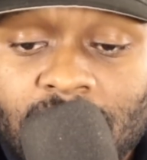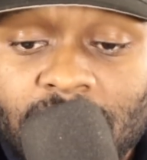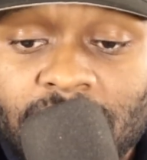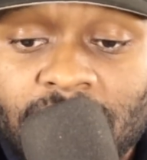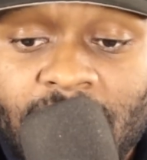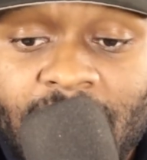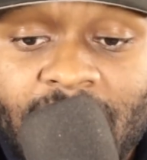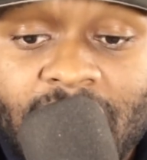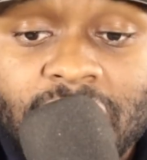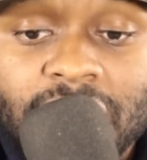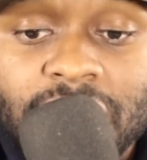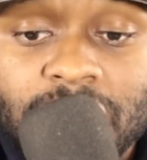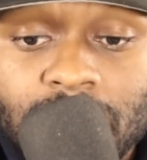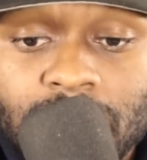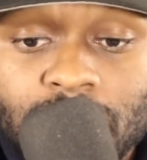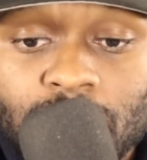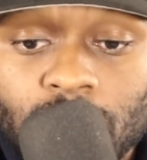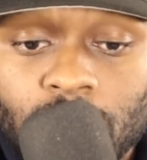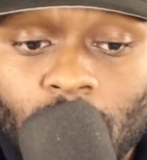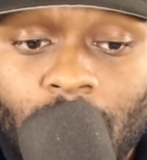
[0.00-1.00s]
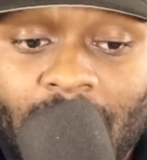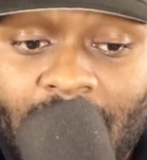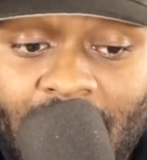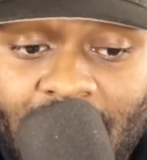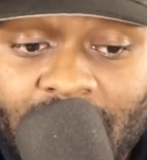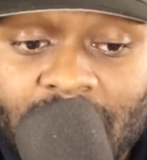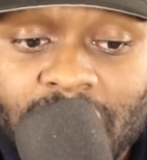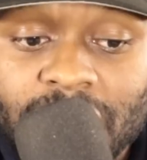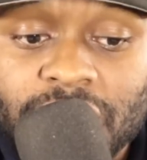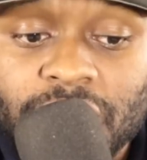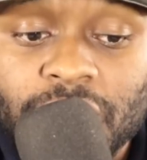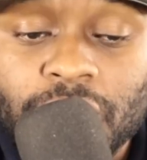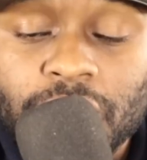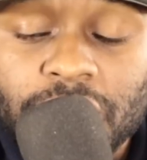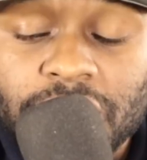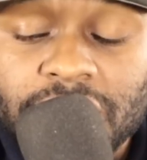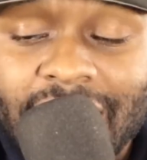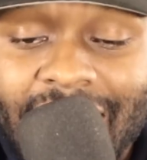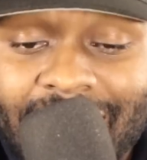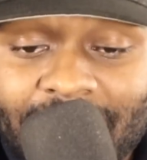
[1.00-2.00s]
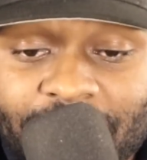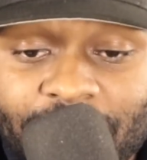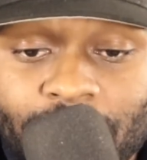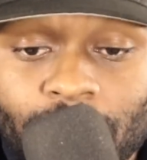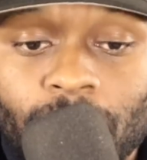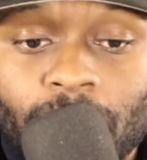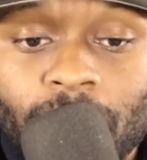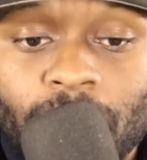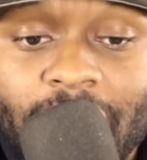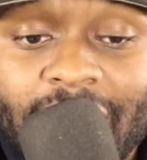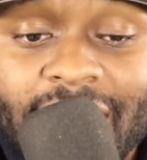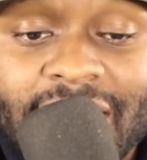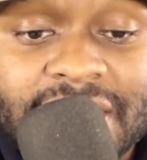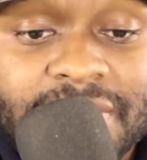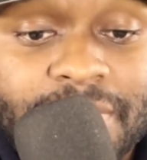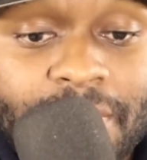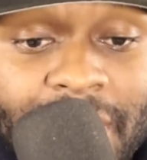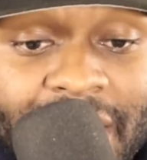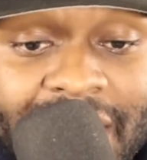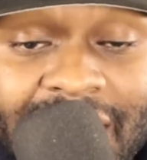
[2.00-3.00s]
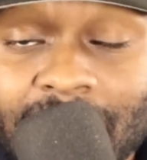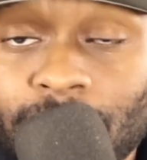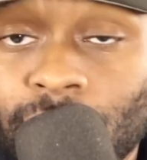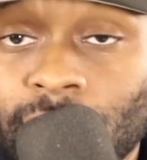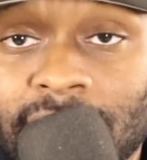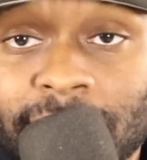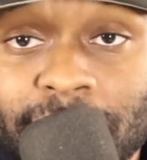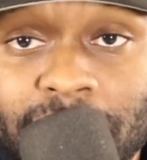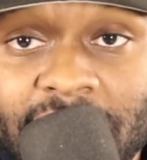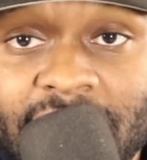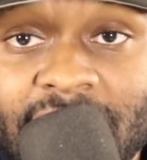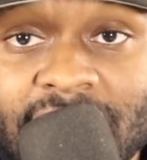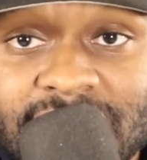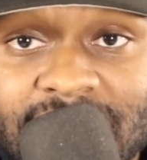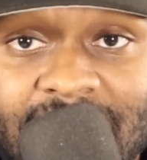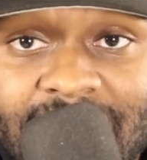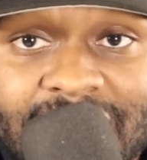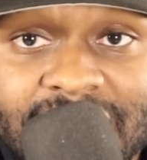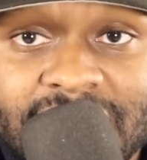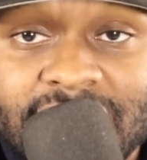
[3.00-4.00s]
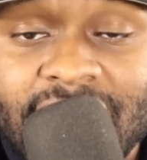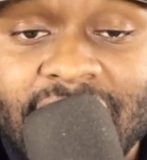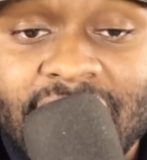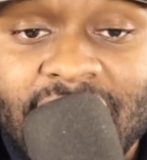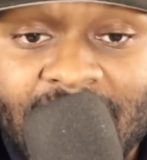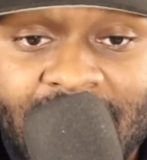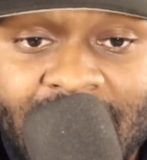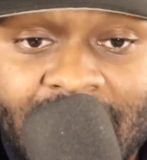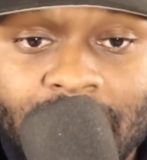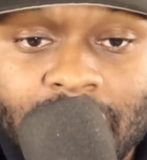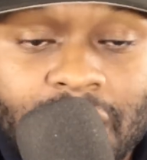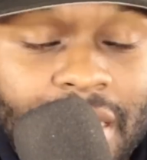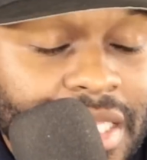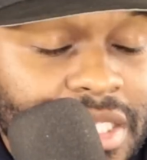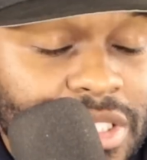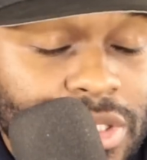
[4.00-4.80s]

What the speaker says: They should try to stifle as many run plays as they can.